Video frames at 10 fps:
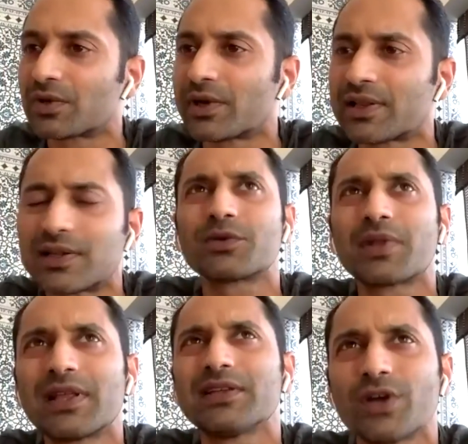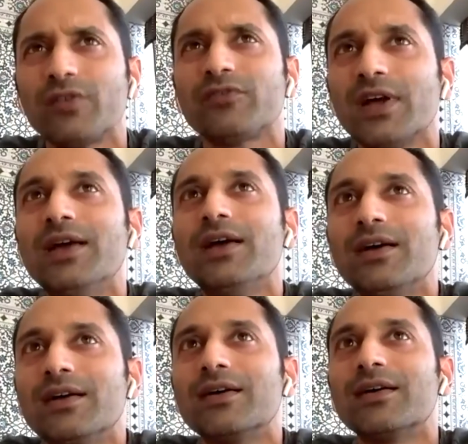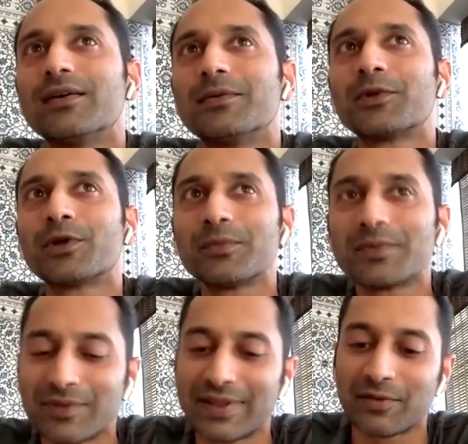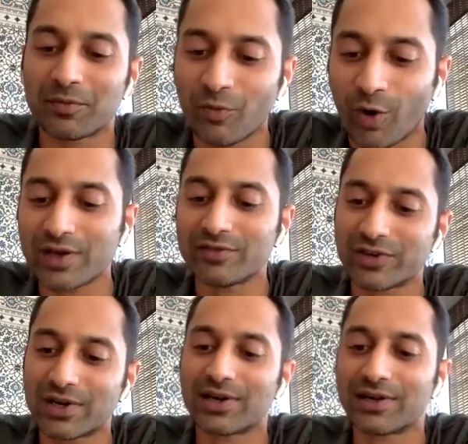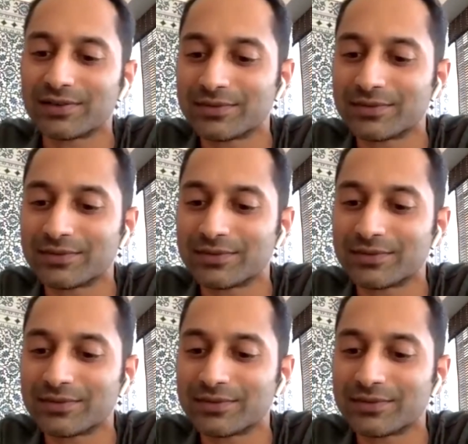And so they sort of, you know, when they walk in for a